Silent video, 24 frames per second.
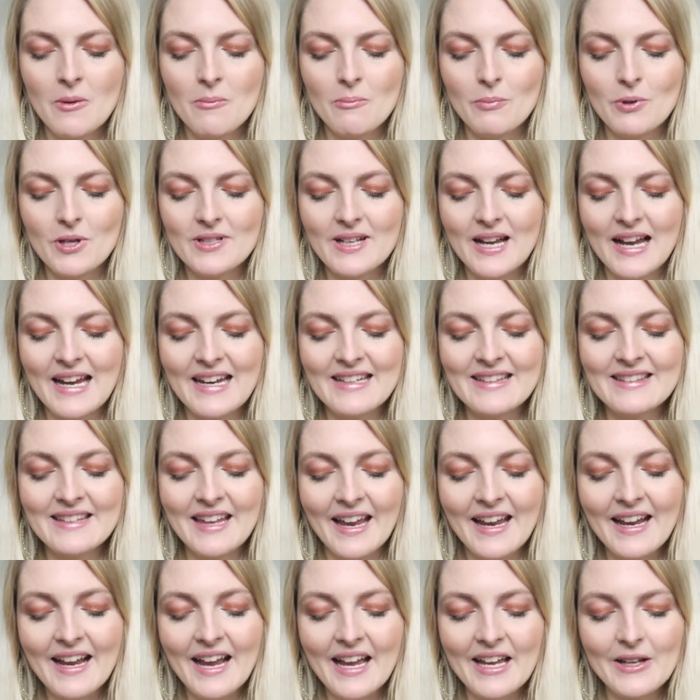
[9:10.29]
But I
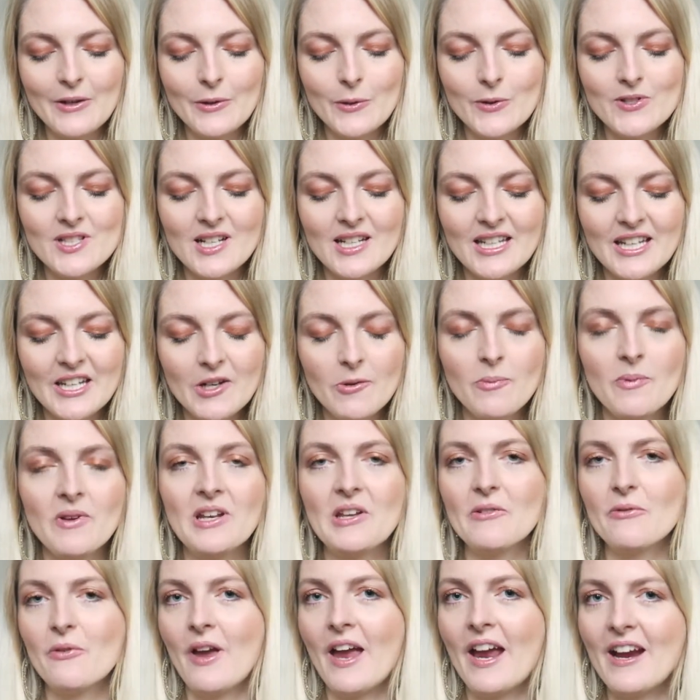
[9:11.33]
think I used a little bit
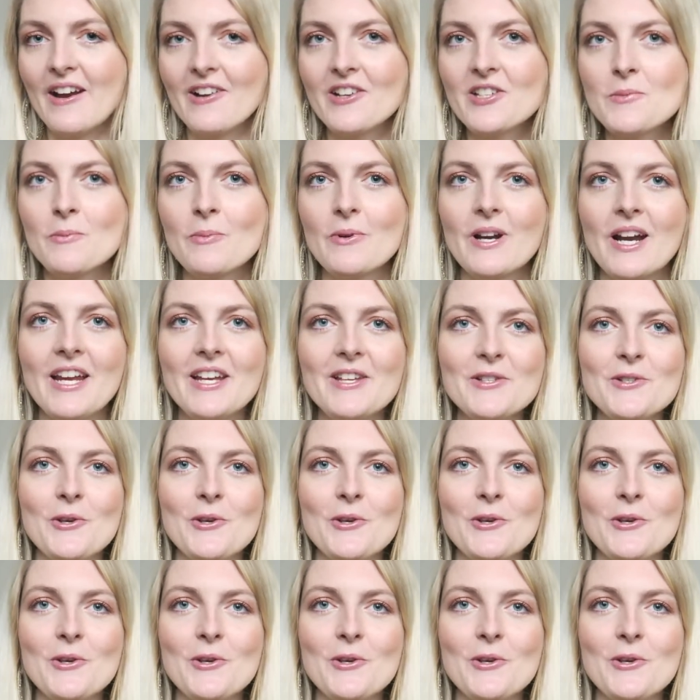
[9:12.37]
of hairspray.